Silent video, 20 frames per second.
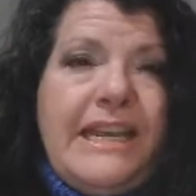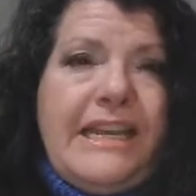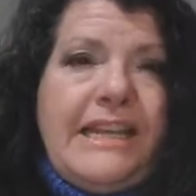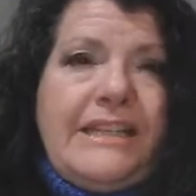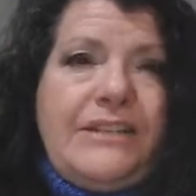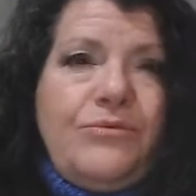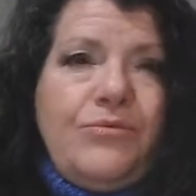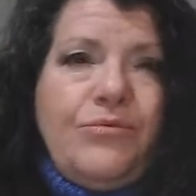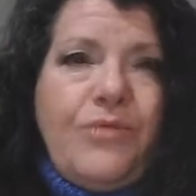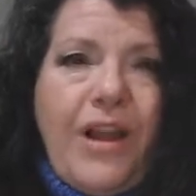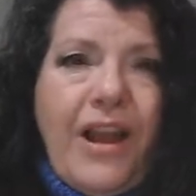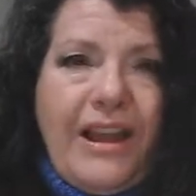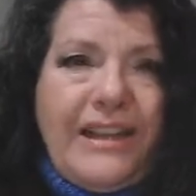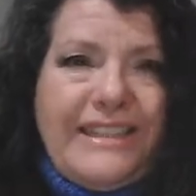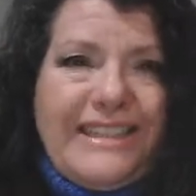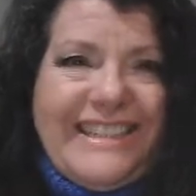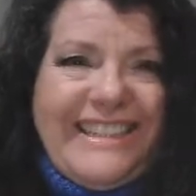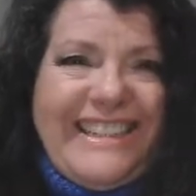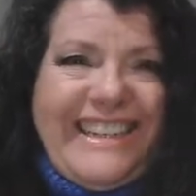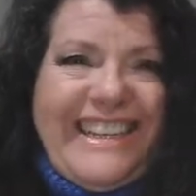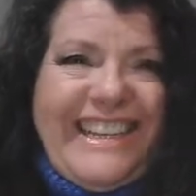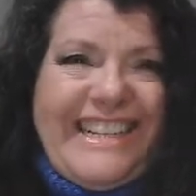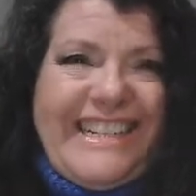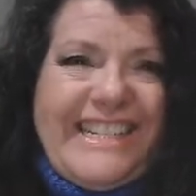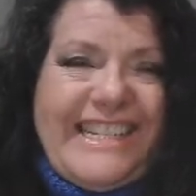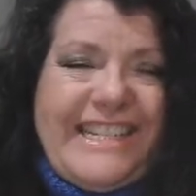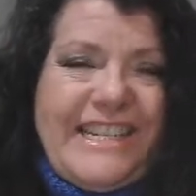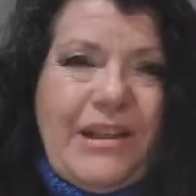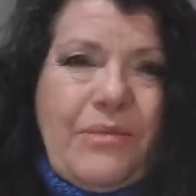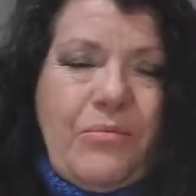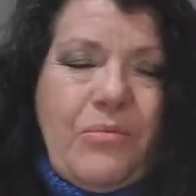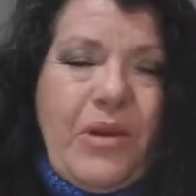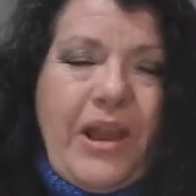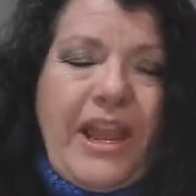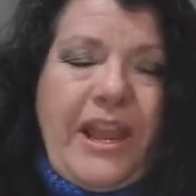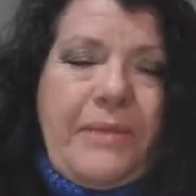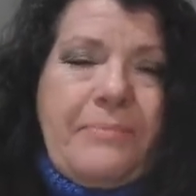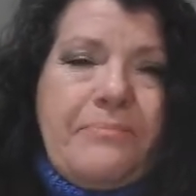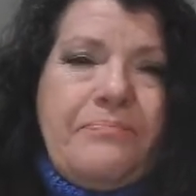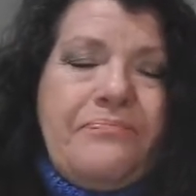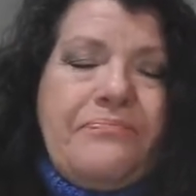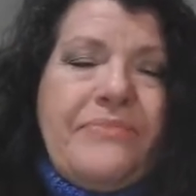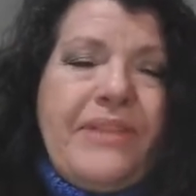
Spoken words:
is rotten in some way.